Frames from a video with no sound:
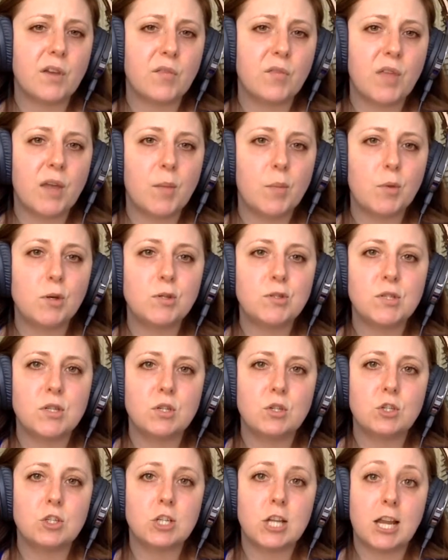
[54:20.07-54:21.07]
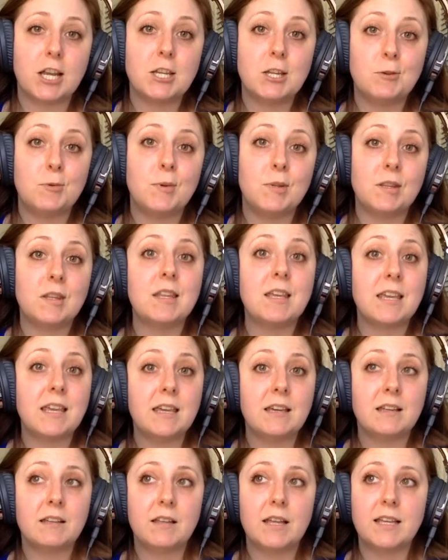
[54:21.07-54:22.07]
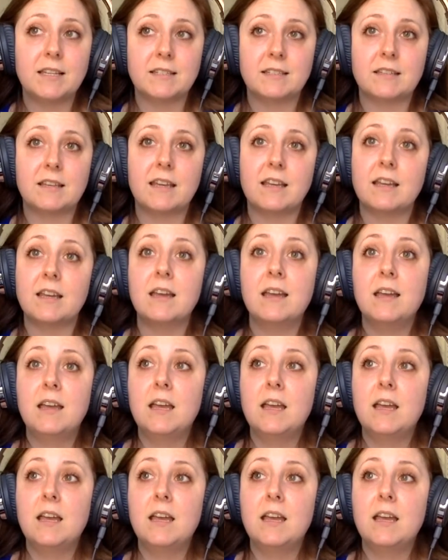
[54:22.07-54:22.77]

If that person genuinely is like